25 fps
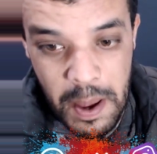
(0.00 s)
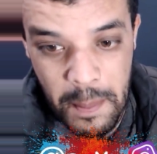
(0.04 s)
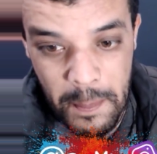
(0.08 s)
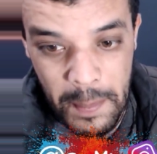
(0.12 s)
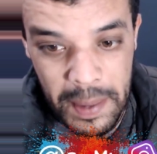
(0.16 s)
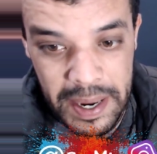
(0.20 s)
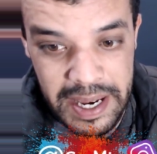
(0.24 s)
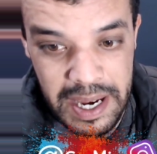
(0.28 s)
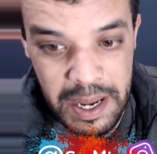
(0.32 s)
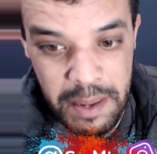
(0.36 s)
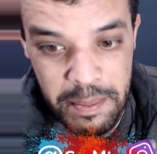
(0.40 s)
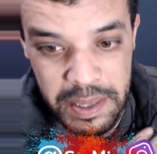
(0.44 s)

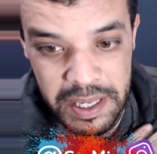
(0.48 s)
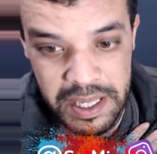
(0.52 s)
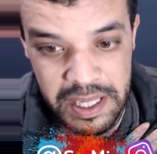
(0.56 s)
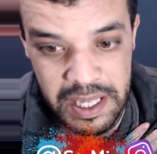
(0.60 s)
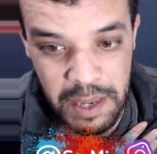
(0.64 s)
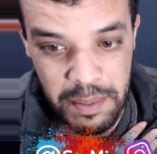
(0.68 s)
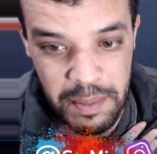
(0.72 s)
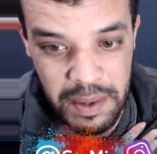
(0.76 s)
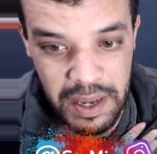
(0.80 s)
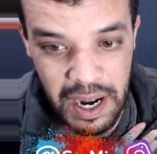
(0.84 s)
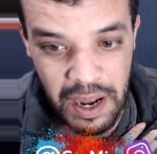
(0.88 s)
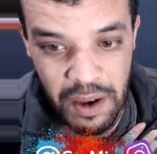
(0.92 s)
My name is
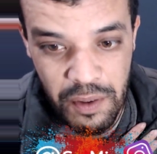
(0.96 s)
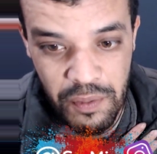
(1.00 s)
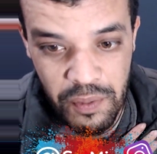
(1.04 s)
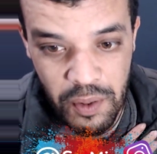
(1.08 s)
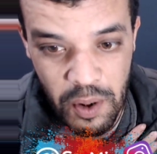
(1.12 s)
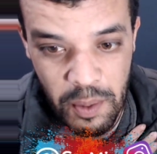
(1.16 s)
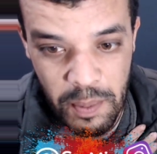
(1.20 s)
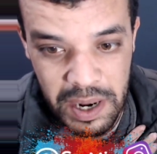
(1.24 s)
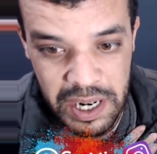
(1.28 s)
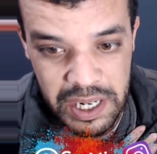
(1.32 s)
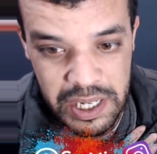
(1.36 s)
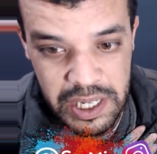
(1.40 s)
Samir, I'm
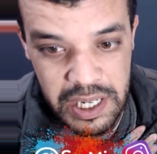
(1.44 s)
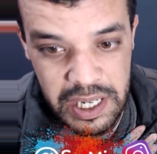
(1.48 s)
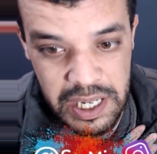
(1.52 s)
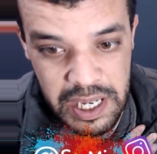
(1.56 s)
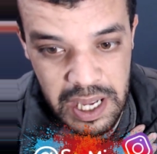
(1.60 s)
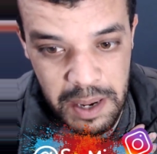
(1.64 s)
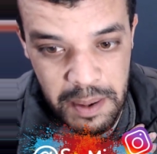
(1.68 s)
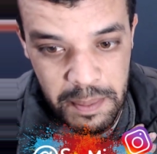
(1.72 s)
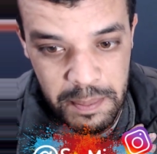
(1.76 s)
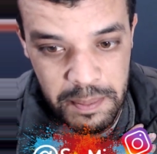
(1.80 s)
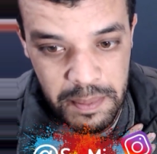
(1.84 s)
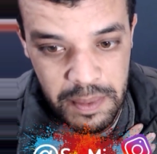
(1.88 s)
from
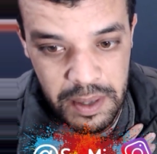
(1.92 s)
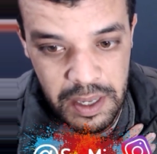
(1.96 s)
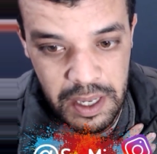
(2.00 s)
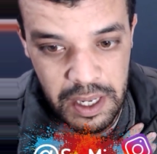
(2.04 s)
Algeria.